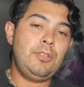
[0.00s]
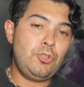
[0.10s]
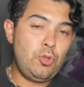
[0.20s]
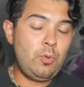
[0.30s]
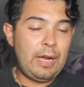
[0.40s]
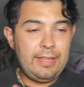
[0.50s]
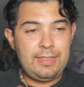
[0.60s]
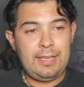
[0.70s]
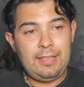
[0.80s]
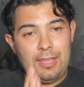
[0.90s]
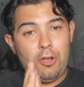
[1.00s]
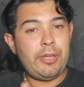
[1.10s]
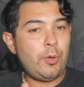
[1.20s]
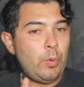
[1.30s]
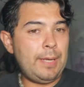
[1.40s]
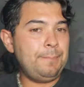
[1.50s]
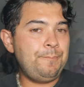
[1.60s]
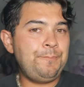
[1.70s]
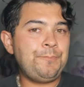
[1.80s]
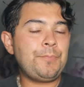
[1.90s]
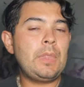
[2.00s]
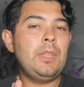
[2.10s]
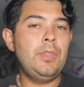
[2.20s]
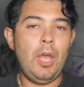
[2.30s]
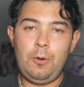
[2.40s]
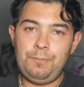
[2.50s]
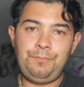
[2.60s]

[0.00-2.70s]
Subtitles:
Do I think they are going to win? No.